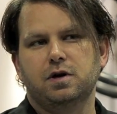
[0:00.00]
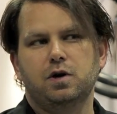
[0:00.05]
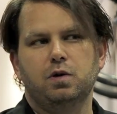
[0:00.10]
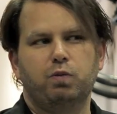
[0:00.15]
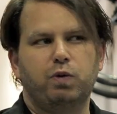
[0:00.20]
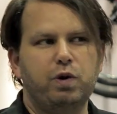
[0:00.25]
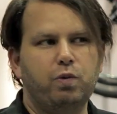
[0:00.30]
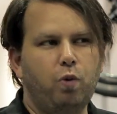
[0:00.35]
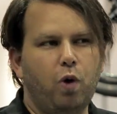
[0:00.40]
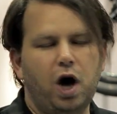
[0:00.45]

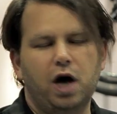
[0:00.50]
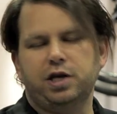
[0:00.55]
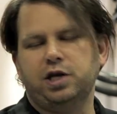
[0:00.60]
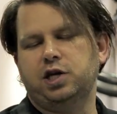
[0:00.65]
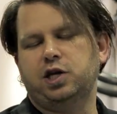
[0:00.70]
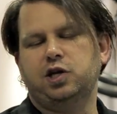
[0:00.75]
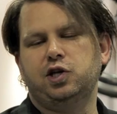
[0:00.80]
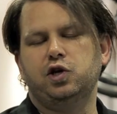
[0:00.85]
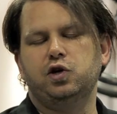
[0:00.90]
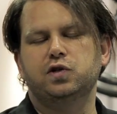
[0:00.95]
We want you
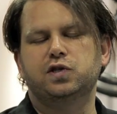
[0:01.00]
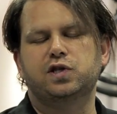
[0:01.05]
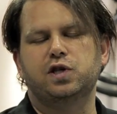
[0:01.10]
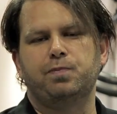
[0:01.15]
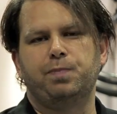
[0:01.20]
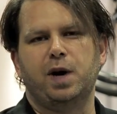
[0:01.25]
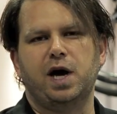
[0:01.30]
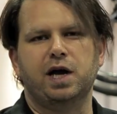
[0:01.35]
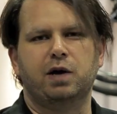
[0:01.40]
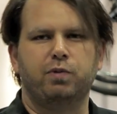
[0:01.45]
to use the
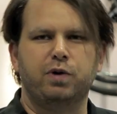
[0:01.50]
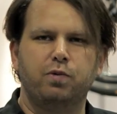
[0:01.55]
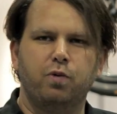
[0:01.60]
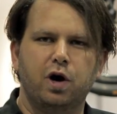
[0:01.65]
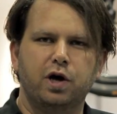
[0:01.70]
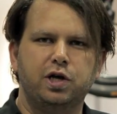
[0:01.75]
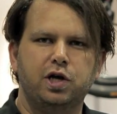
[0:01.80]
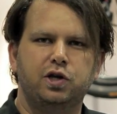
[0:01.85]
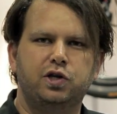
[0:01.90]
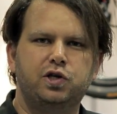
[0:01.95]
bike. We
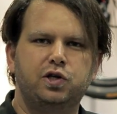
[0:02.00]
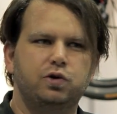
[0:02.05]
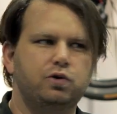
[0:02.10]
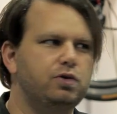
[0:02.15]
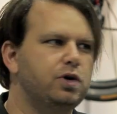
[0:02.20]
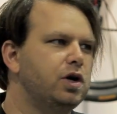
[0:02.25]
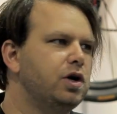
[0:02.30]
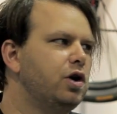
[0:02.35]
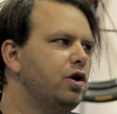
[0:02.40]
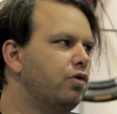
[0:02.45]
want you to
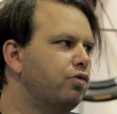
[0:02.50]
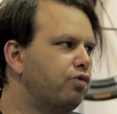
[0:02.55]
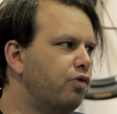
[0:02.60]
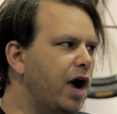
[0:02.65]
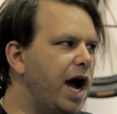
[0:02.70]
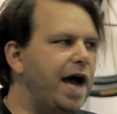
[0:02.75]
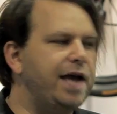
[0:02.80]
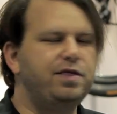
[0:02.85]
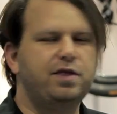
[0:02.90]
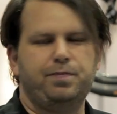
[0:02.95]

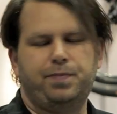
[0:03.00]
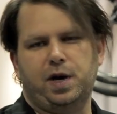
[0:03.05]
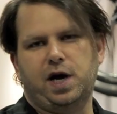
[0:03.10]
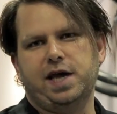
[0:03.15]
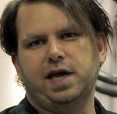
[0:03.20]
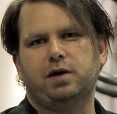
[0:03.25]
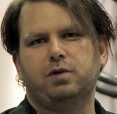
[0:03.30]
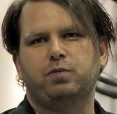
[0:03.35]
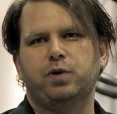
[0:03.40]
ride the bike.